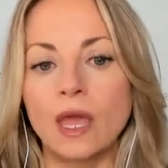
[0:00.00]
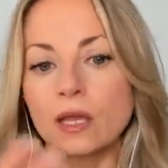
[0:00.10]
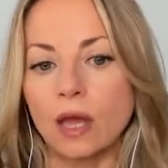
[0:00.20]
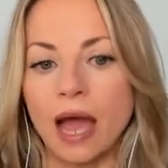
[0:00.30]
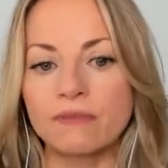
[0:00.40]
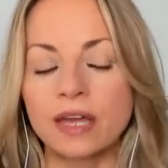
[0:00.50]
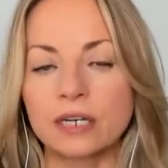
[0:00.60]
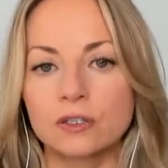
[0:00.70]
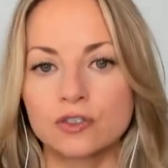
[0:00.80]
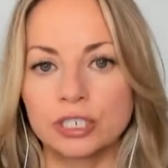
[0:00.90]
have
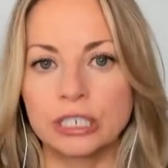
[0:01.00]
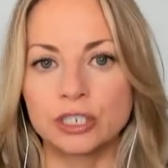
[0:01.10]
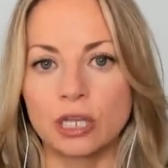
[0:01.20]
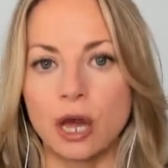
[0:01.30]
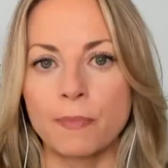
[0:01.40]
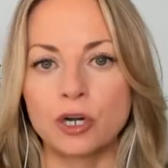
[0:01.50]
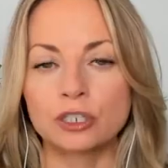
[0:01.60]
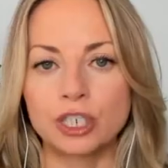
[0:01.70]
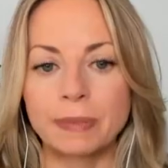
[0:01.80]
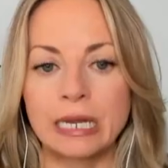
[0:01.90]
that strategic thought
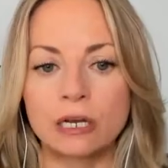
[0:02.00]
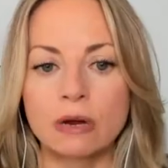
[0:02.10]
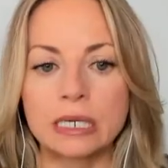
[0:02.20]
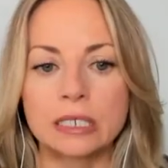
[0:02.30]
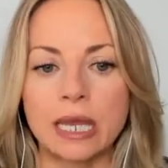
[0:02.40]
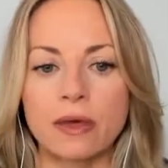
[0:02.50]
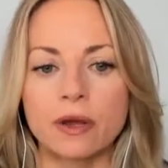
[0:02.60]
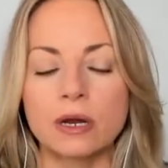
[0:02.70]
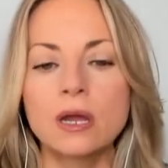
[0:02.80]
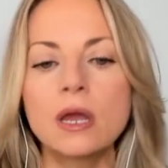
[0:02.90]
partnership and iterate together.